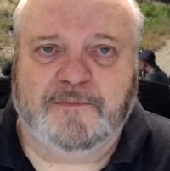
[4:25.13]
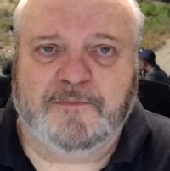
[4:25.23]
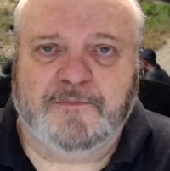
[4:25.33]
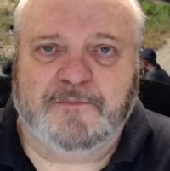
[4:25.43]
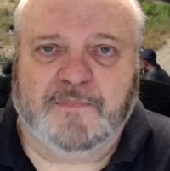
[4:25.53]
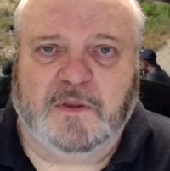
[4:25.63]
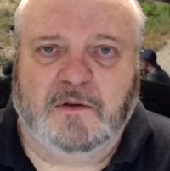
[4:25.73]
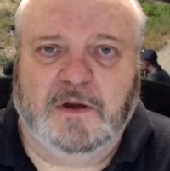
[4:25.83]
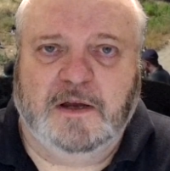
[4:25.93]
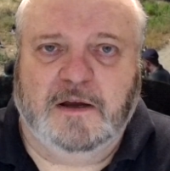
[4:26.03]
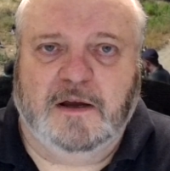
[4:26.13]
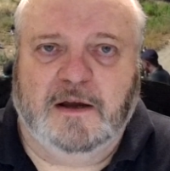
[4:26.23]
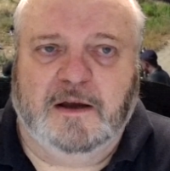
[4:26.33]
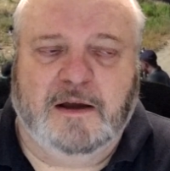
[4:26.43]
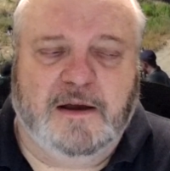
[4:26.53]

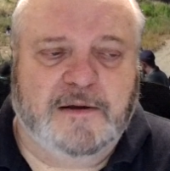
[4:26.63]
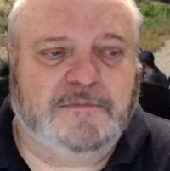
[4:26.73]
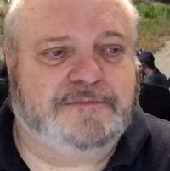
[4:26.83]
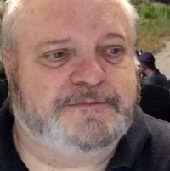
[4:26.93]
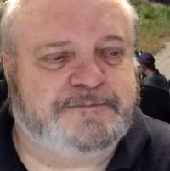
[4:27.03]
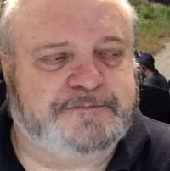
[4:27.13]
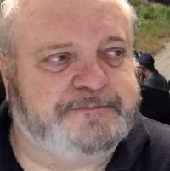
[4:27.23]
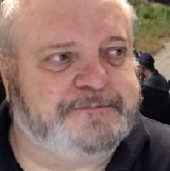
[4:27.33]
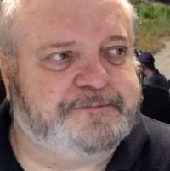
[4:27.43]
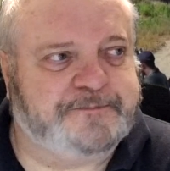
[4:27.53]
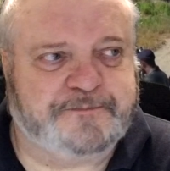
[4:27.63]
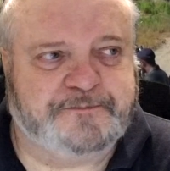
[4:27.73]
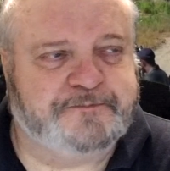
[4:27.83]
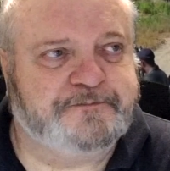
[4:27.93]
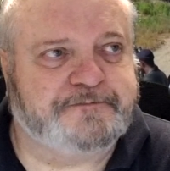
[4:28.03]

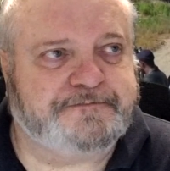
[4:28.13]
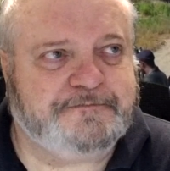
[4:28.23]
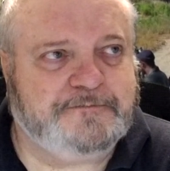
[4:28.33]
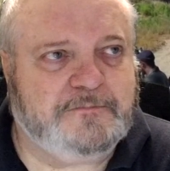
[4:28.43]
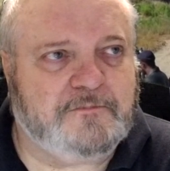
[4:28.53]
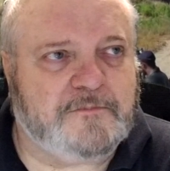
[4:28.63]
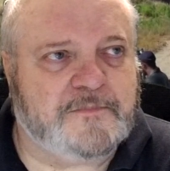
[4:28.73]
(silence)